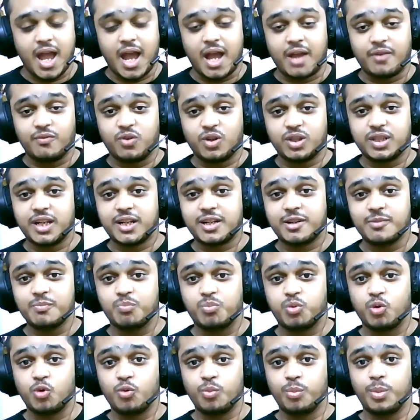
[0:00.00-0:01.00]
And for that
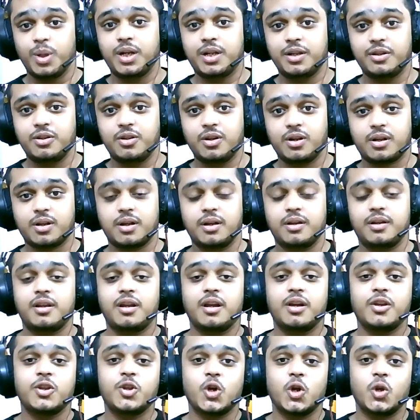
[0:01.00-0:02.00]
improvement in your
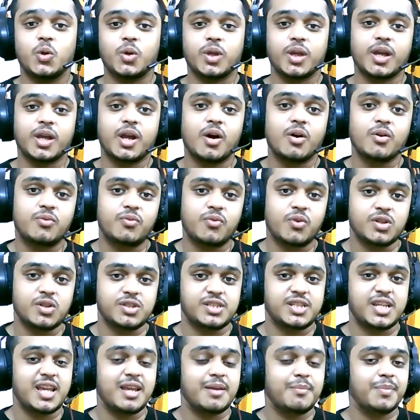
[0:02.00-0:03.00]
career, you're looking out for
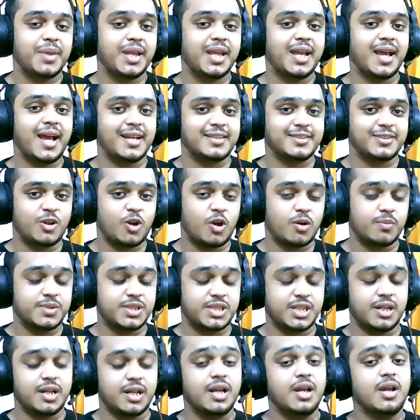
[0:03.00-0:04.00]
CMA as an
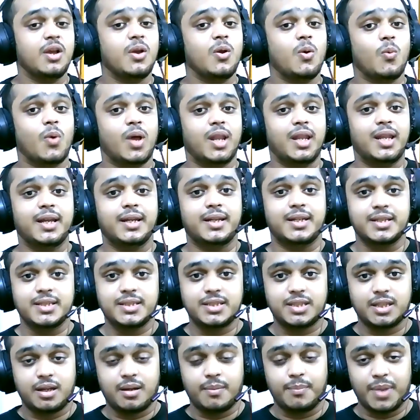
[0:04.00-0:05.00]
option. Well, it
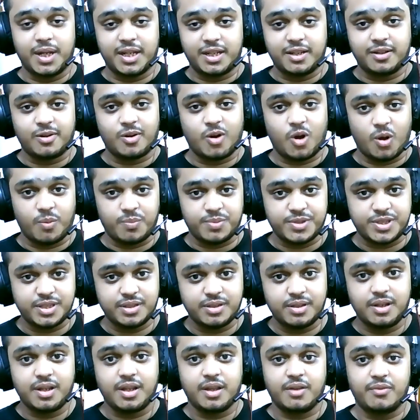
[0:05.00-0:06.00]
is a better
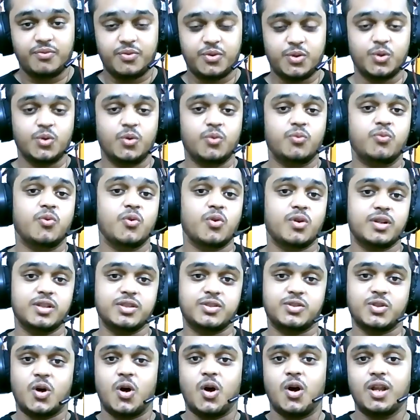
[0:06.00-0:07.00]
option if you
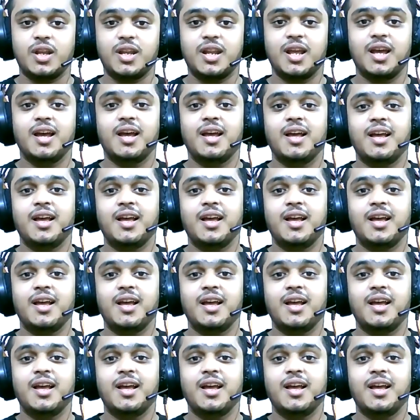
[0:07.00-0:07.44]
focus on